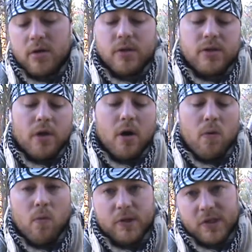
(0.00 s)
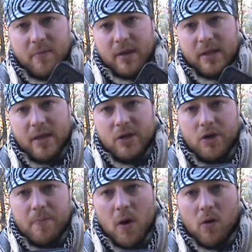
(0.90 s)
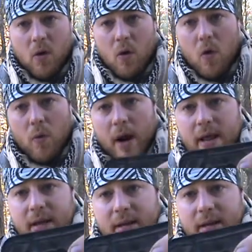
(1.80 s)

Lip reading: So with something like this, you'd poke a hole right in the